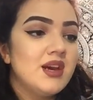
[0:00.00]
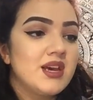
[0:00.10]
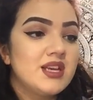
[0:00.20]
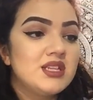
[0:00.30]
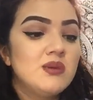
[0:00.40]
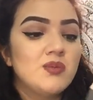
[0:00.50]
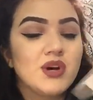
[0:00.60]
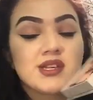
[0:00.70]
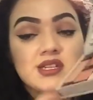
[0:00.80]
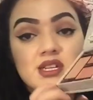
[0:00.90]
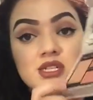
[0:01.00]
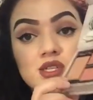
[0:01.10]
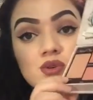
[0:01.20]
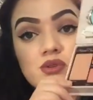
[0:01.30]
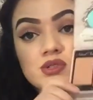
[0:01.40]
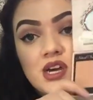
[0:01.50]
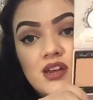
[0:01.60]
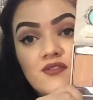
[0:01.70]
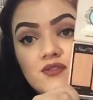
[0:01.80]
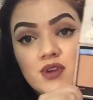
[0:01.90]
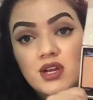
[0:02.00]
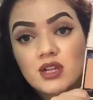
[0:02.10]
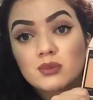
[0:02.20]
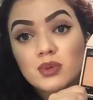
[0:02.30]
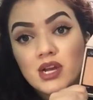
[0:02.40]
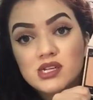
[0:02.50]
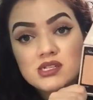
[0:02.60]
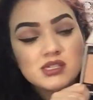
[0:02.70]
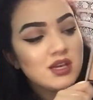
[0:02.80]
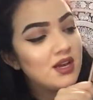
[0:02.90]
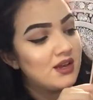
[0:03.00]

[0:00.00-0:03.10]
18 bucks, and it still goes on for regular price.